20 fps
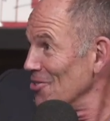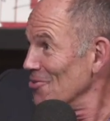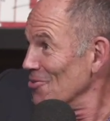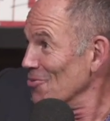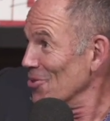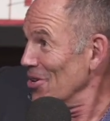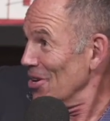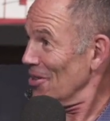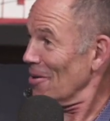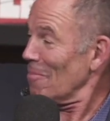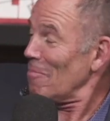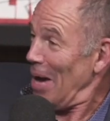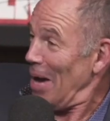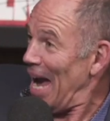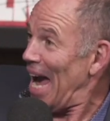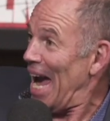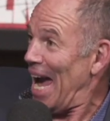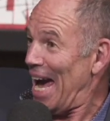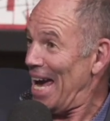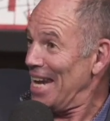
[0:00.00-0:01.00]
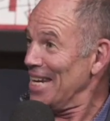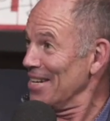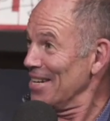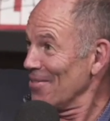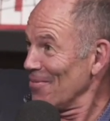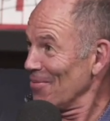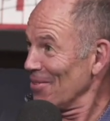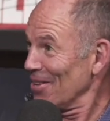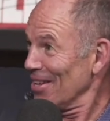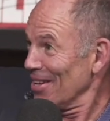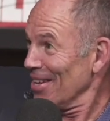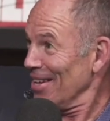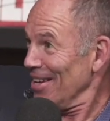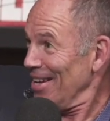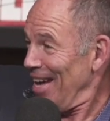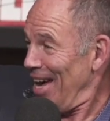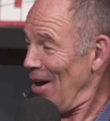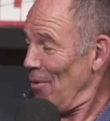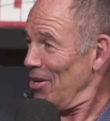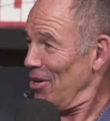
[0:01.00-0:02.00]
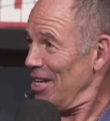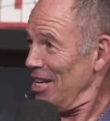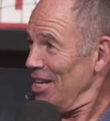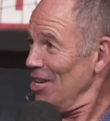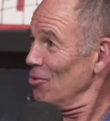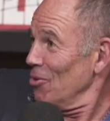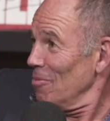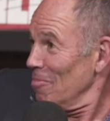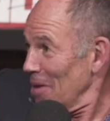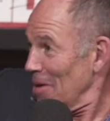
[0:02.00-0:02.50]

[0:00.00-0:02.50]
with a pad, and when he would